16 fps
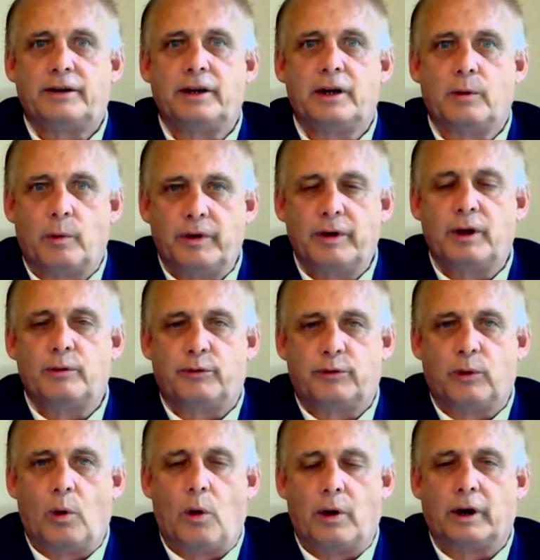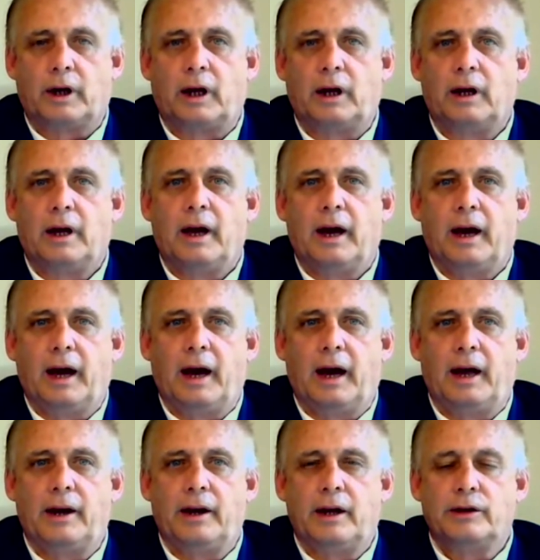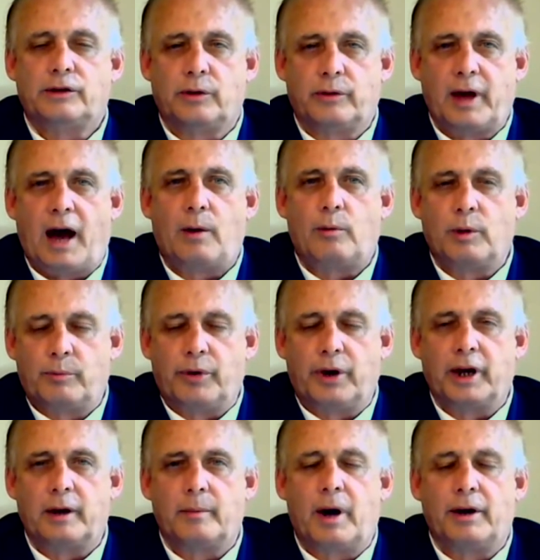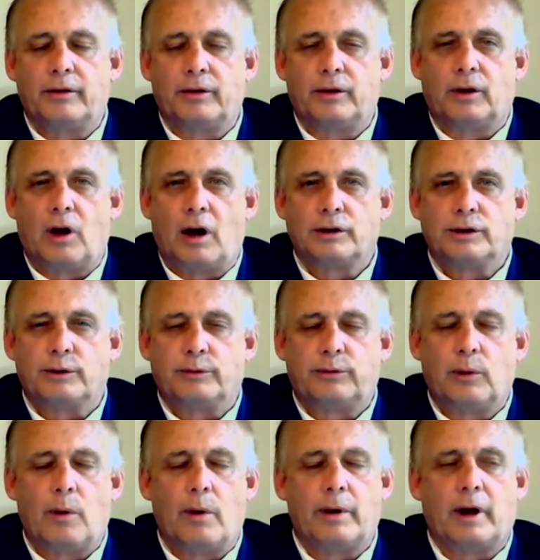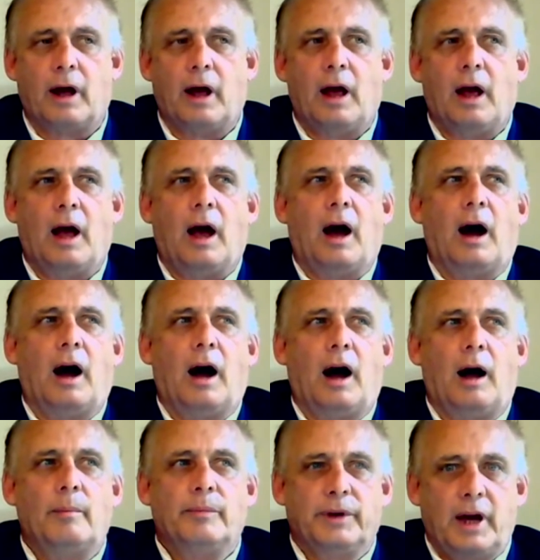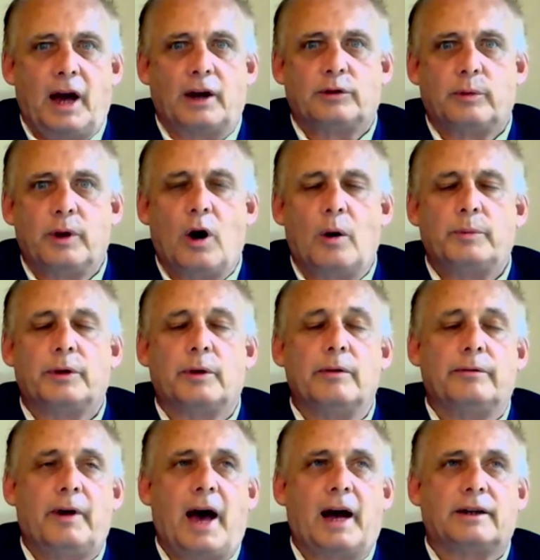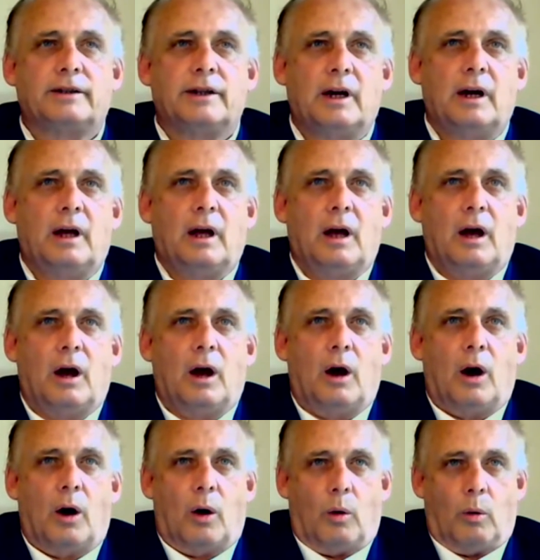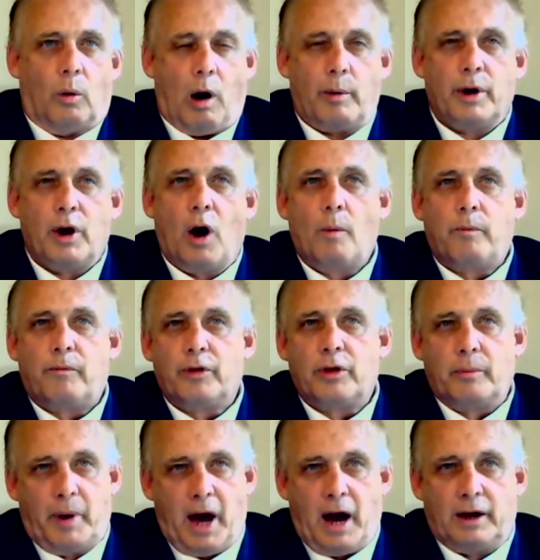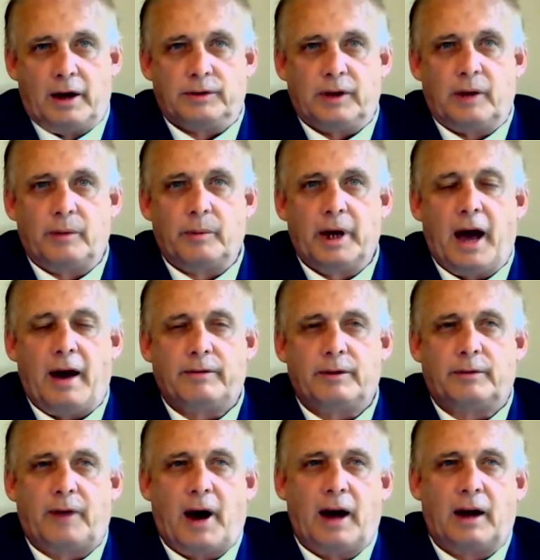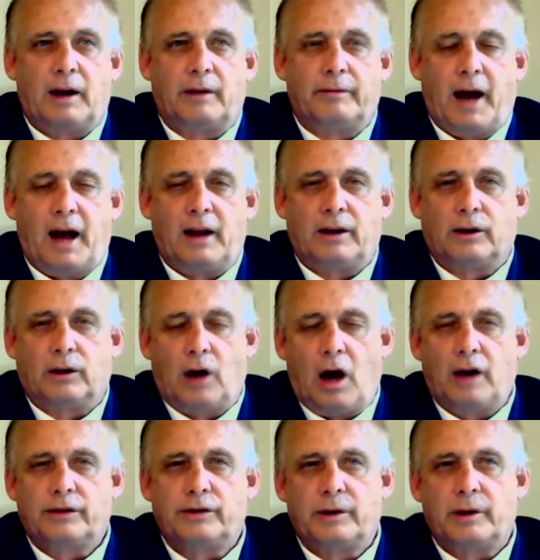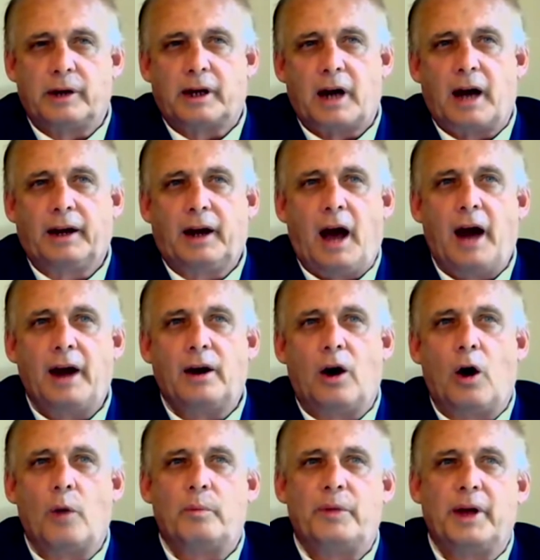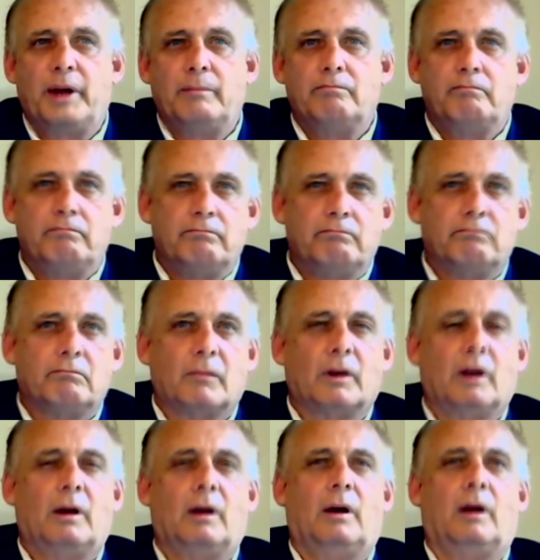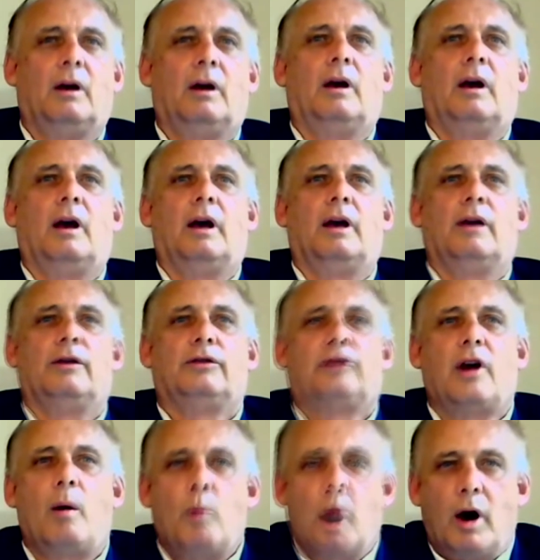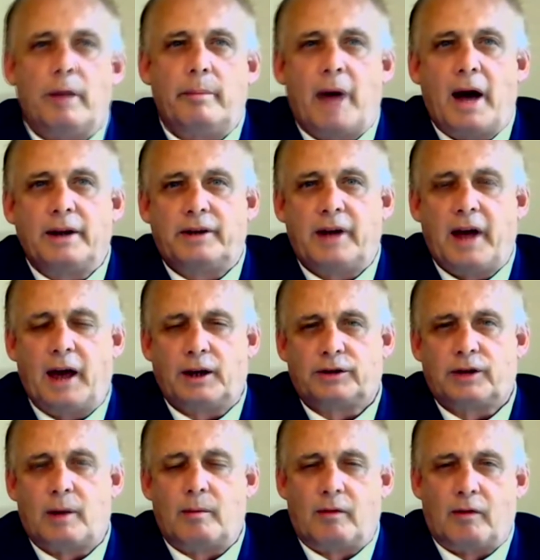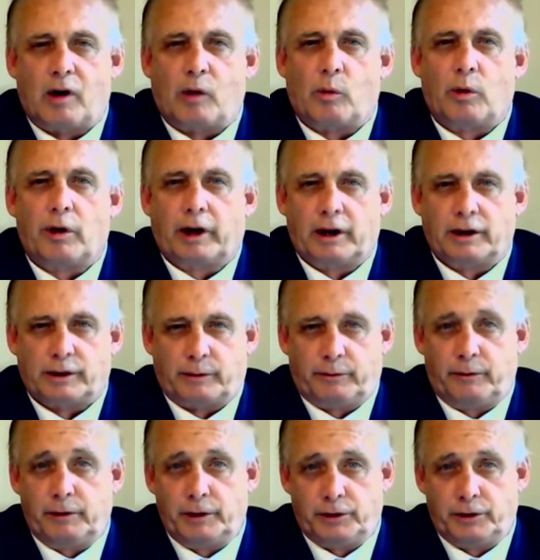acting within Florida, and so that would bring him under the laws of Florida. Yes, we hope so. In fact, while we hope for the best and we have to file a valid lawsuit, I kind of hope that someone might take some of our work as a